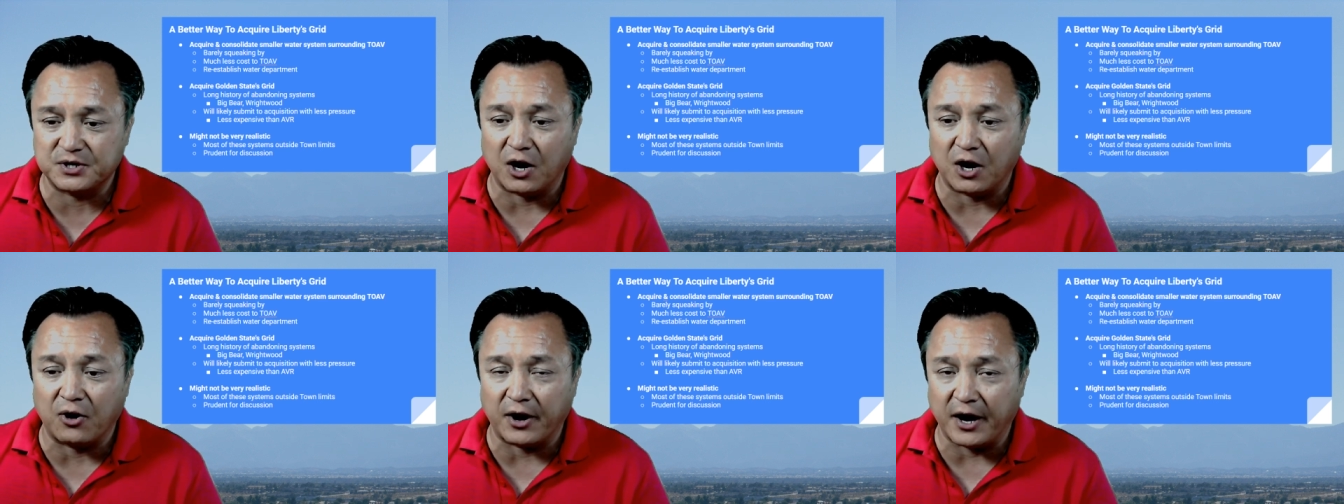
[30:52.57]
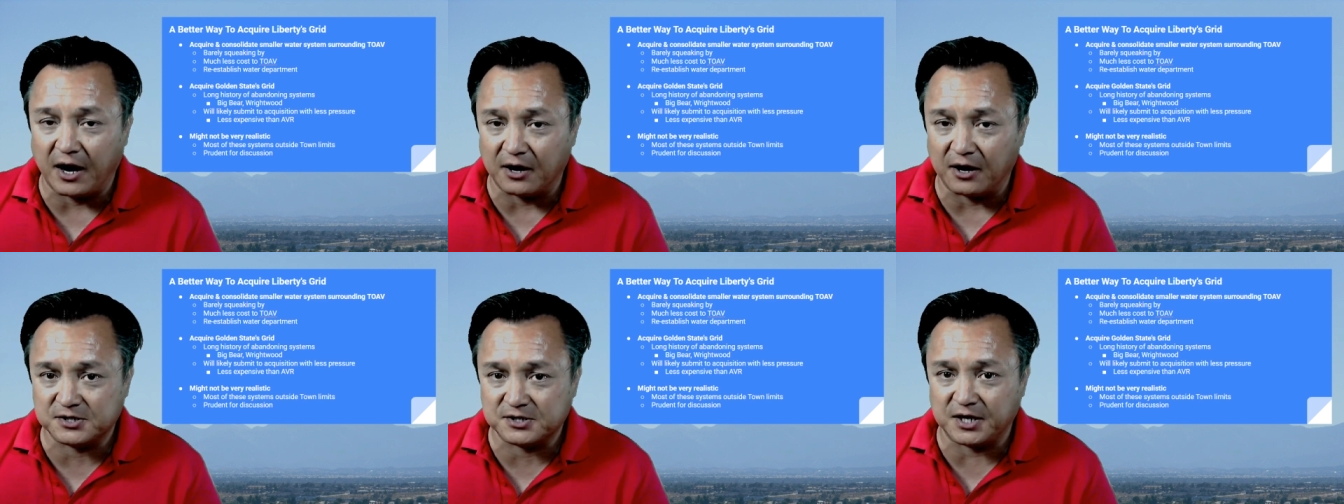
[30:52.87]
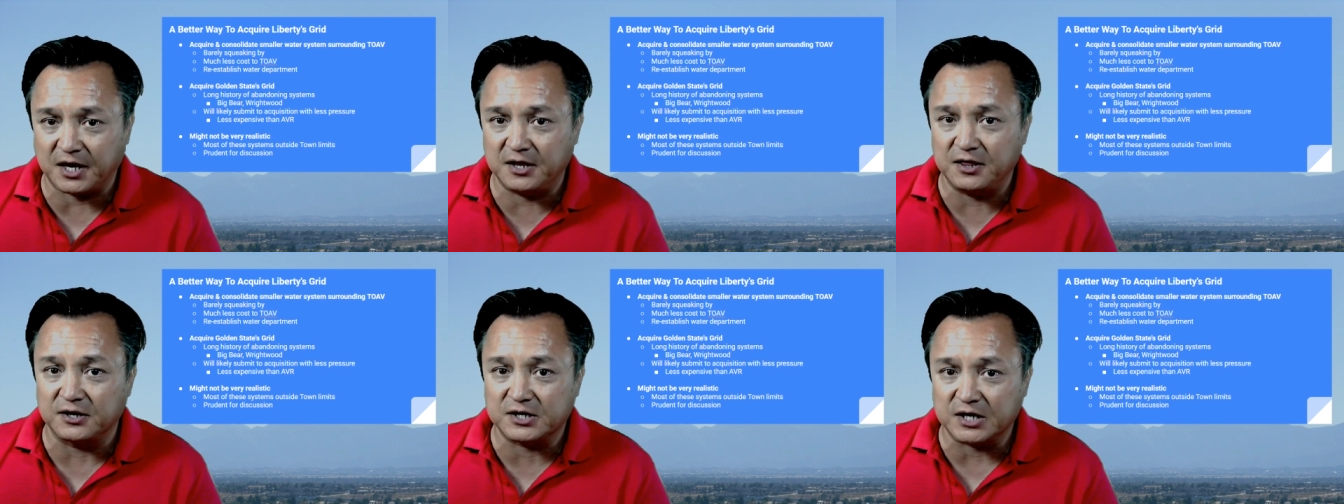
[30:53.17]
are
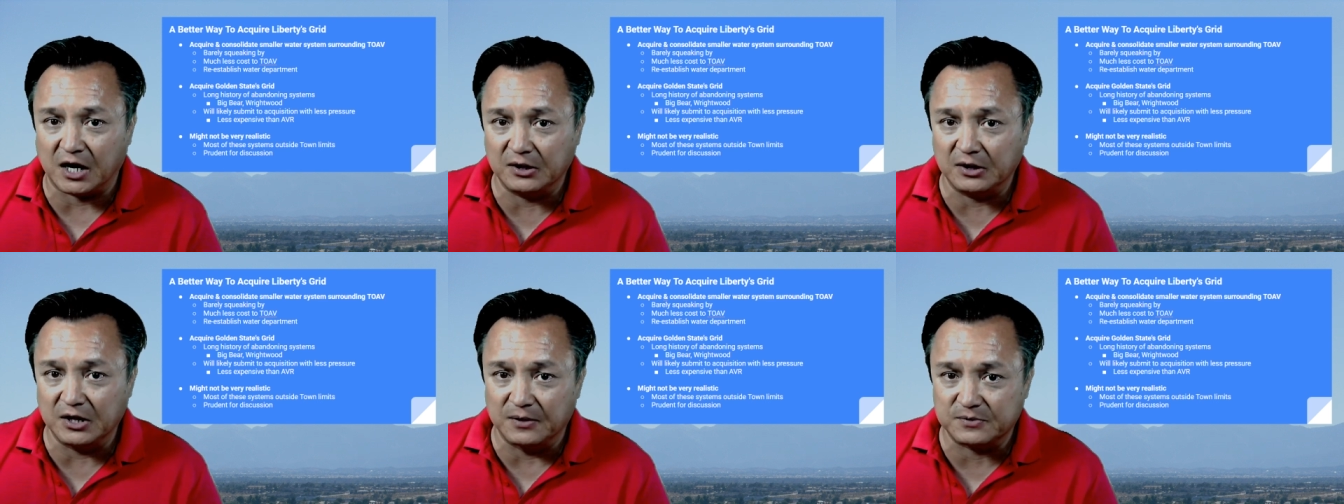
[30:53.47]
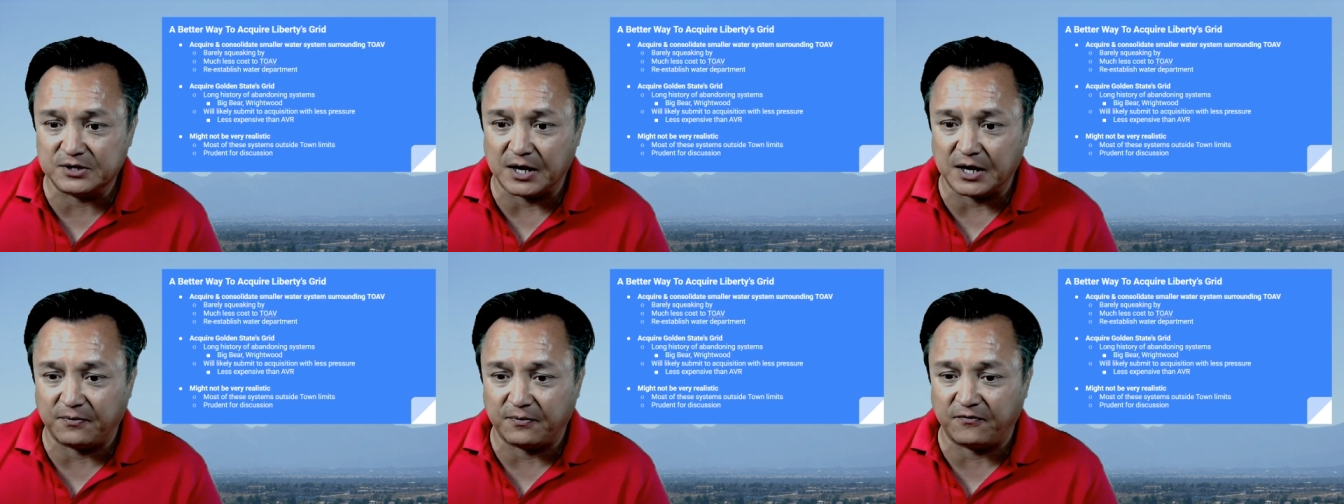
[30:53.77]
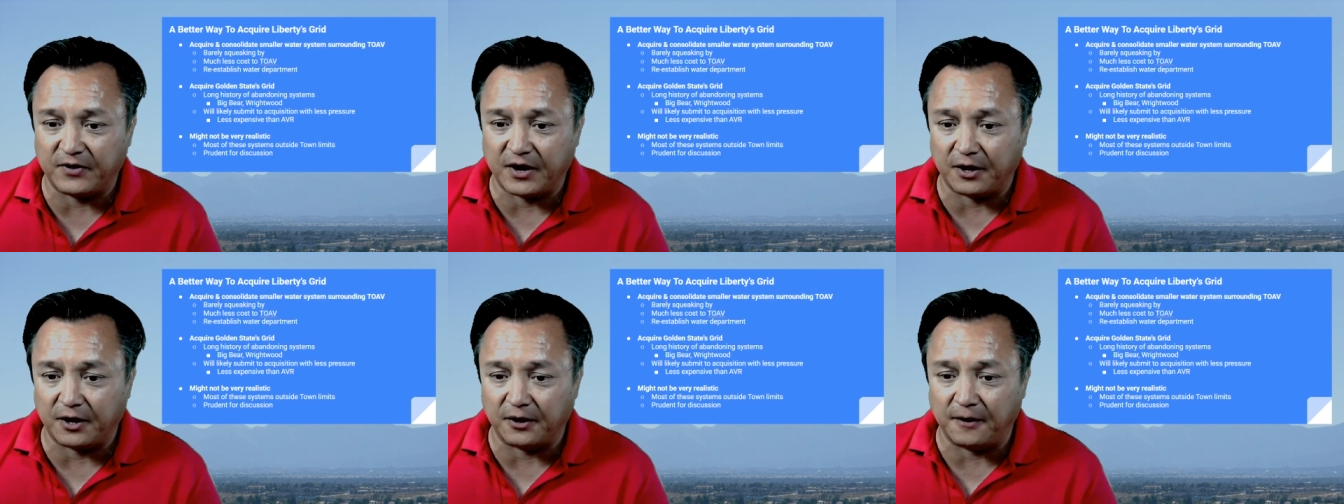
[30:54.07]
outside the town limits of Apple
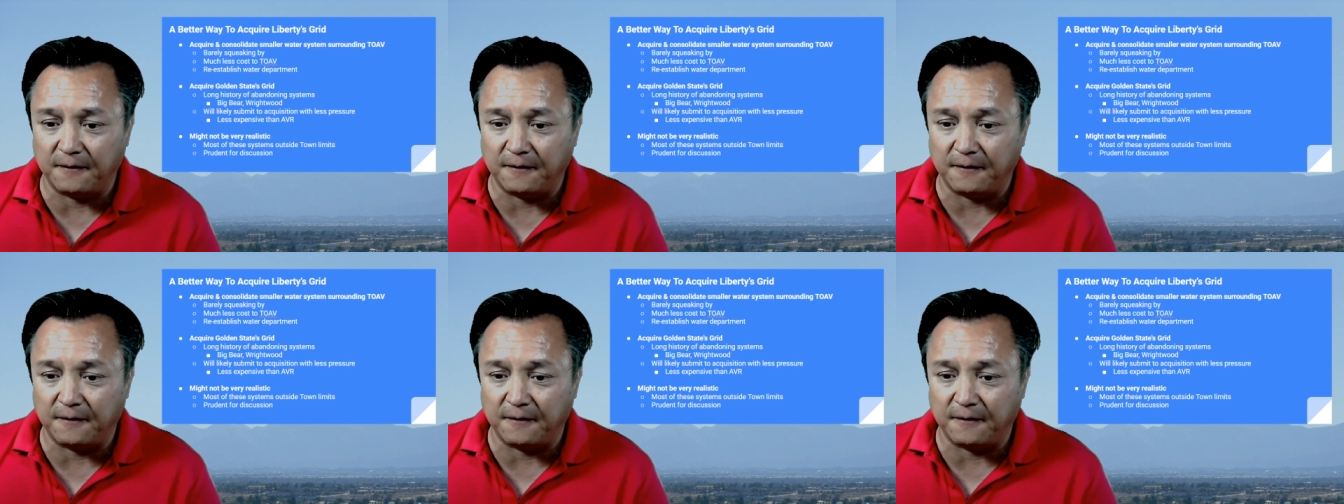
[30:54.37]
Valley,